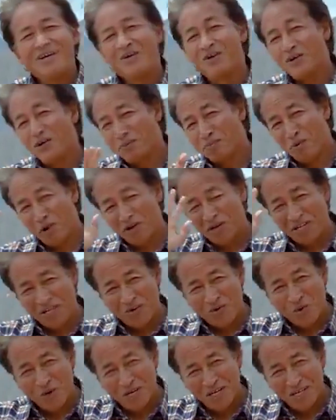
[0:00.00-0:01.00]
Good
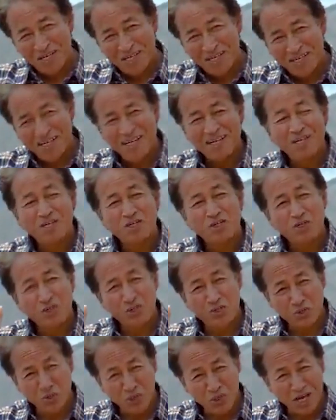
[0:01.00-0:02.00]
morning, world.
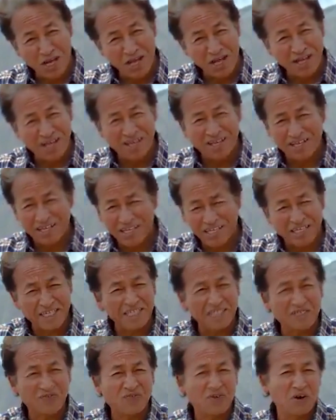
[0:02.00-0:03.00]
Jule,
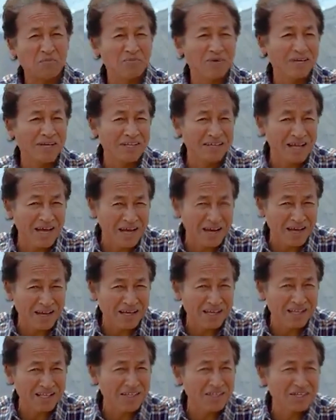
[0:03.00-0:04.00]
greetings from Ladakh
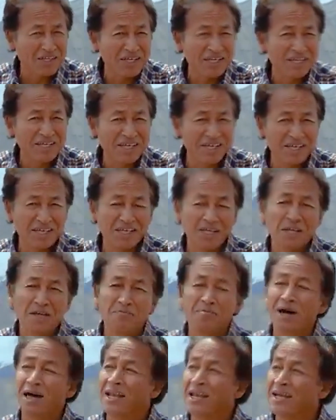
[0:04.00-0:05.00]
in the Indian
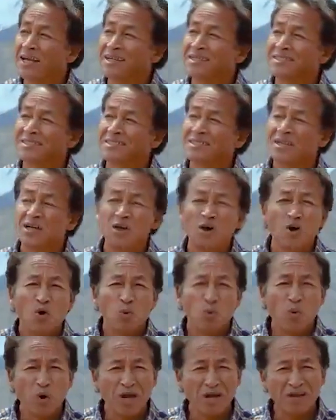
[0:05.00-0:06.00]
Himalayas,
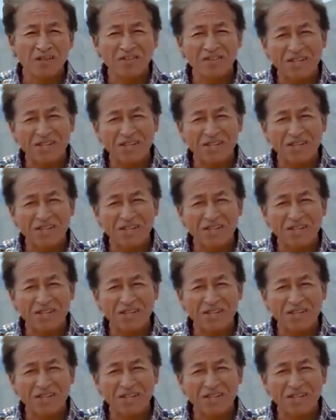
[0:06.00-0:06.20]
where